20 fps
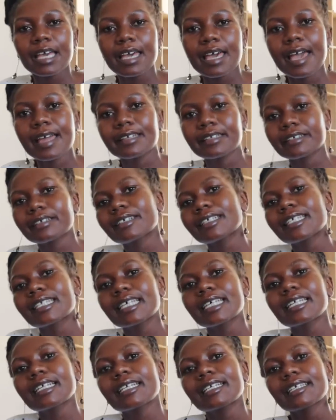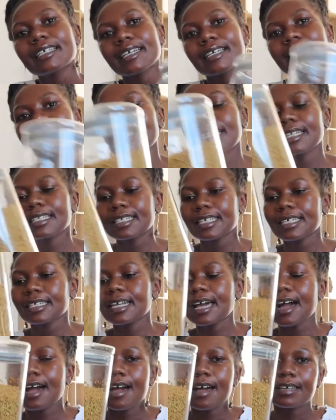And recently I
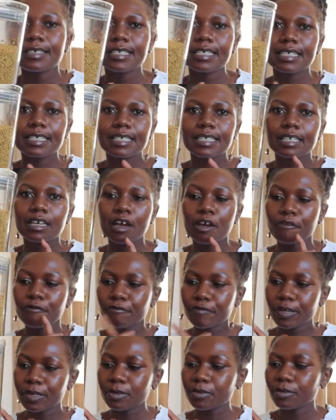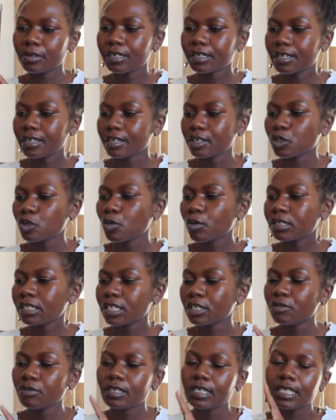started adding fenugreek. So what
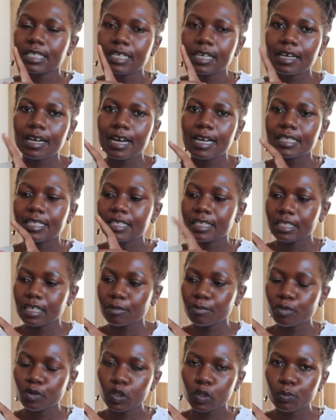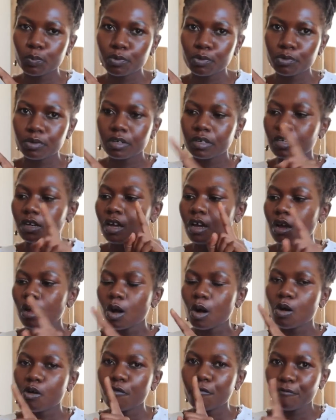I do is take a tablespoon
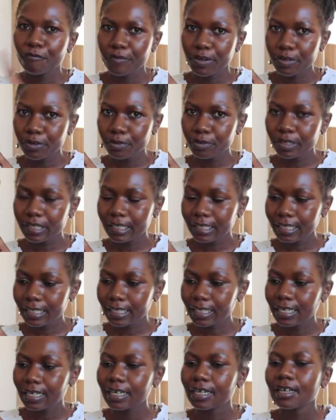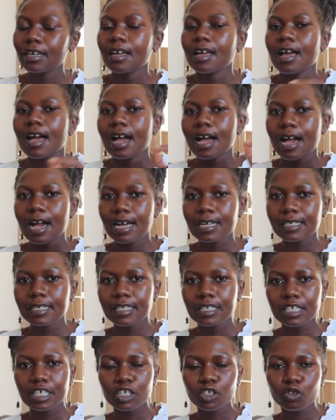of fenugreek, add
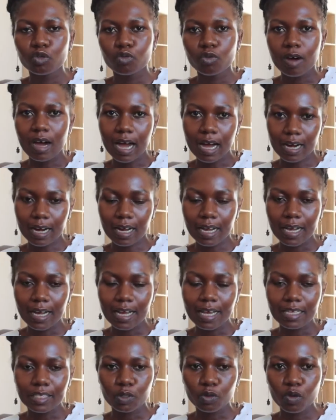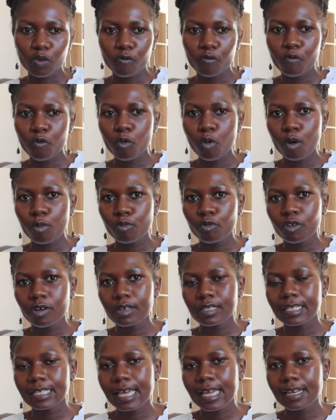it into a glass of warm
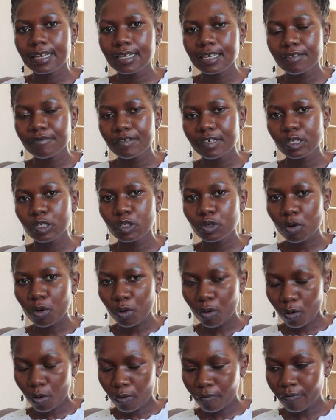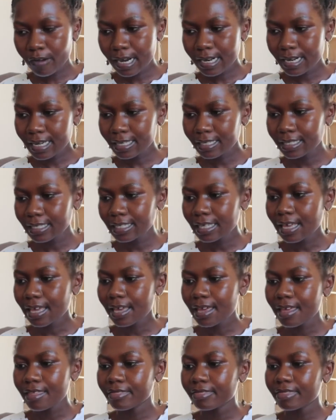water and leave it overnight,
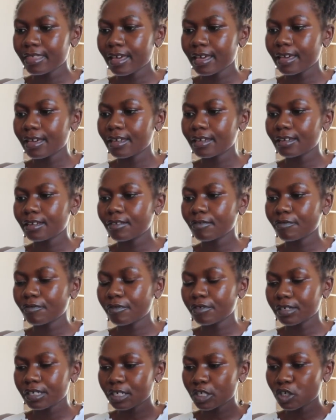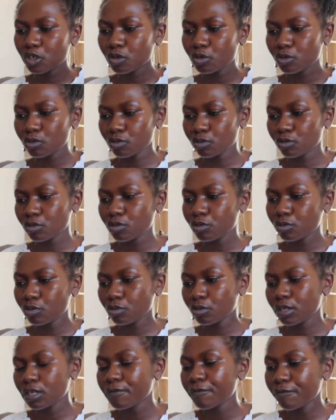and then for it to, you
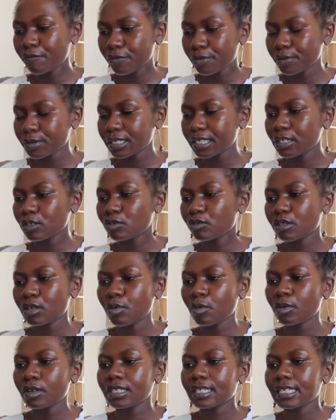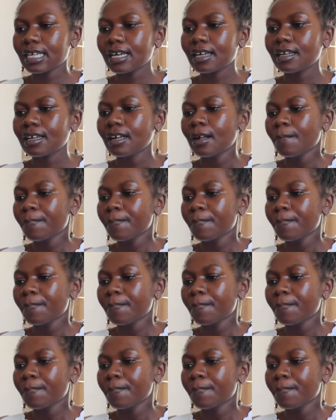know, infuse into the water,